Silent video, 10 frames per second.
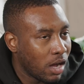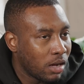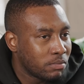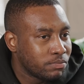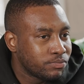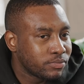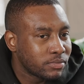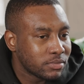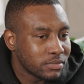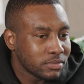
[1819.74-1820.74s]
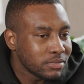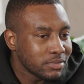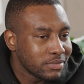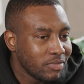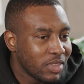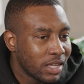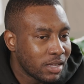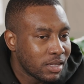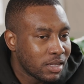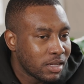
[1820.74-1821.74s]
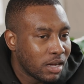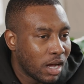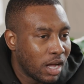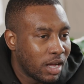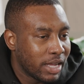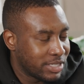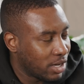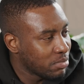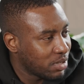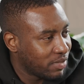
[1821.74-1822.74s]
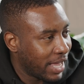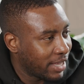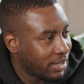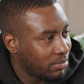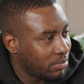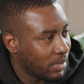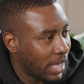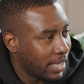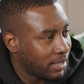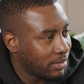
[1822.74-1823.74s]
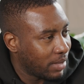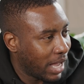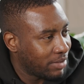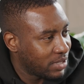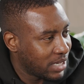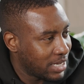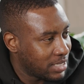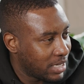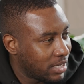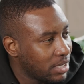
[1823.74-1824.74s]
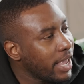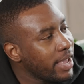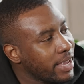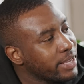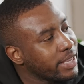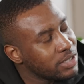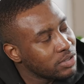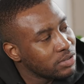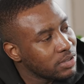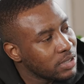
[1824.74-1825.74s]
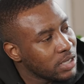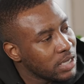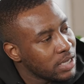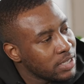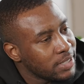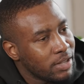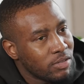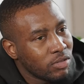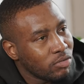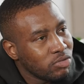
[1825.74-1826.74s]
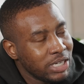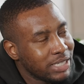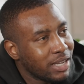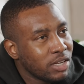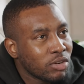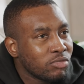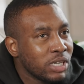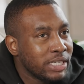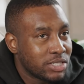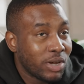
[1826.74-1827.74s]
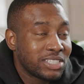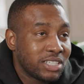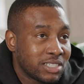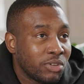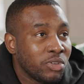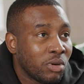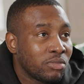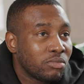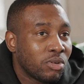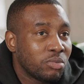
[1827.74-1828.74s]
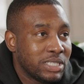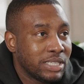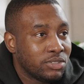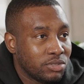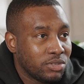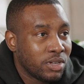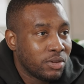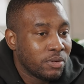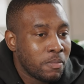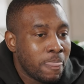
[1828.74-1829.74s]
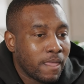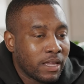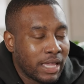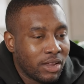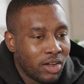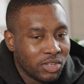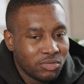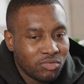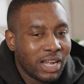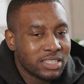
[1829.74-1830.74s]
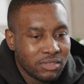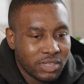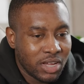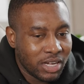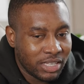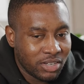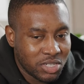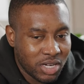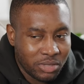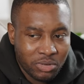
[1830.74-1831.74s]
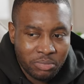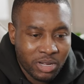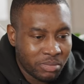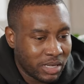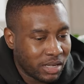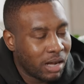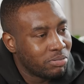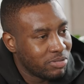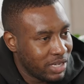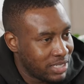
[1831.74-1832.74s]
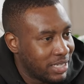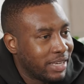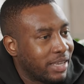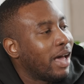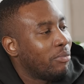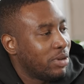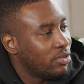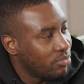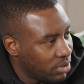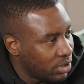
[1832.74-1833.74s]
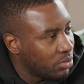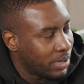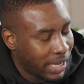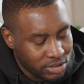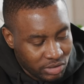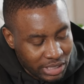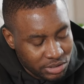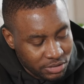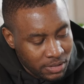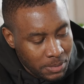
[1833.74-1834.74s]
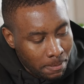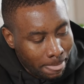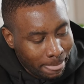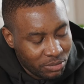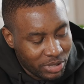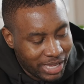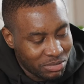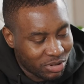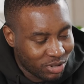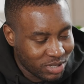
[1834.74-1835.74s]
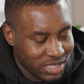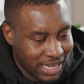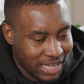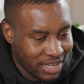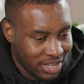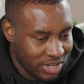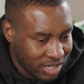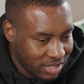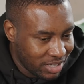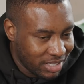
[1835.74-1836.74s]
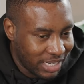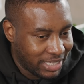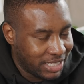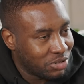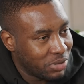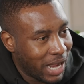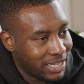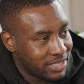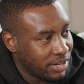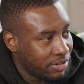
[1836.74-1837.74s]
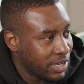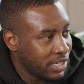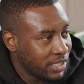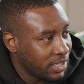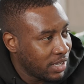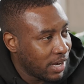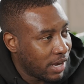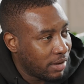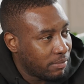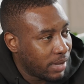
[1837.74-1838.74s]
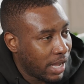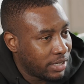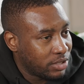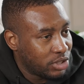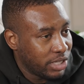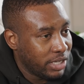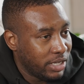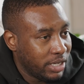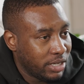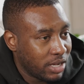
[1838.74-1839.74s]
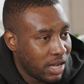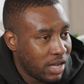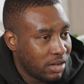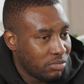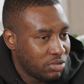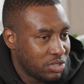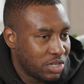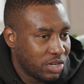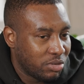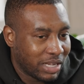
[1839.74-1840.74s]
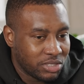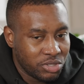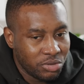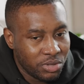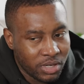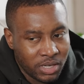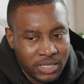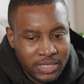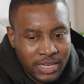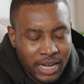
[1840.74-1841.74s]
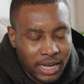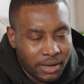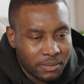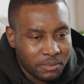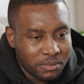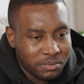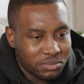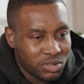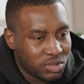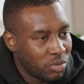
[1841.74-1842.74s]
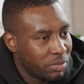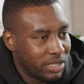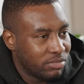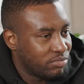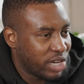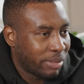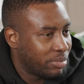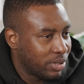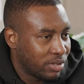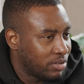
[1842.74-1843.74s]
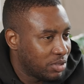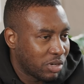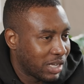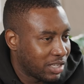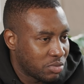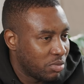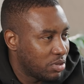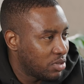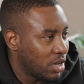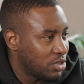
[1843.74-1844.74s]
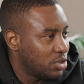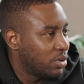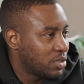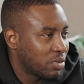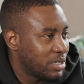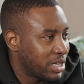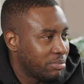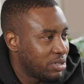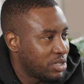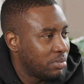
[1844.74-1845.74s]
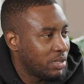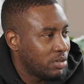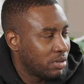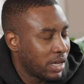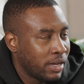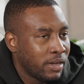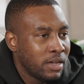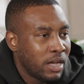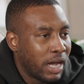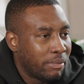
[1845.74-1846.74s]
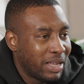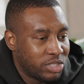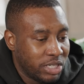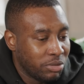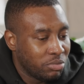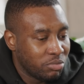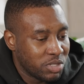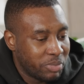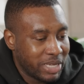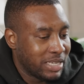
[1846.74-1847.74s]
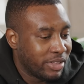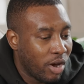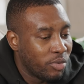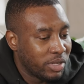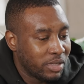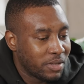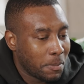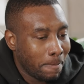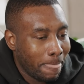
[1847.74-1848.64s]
Um, Paid marketing at all, or uh, in terms of like like ads, advertising? Or yeah, yeah, yeah. Influencer. So, not really, uh, not really. So actually, I'll tell you one what we did do. You know, again, early, relatively early in our journey, we'd probably been a couple years in, and we we knew we were getting traction, and we came across uh, a young lady called Alice Deering, um, and she uh, was you know like a junior um, swimming champion. She won like a, sw a junior swimming championship in the U K, um, and she was basically the only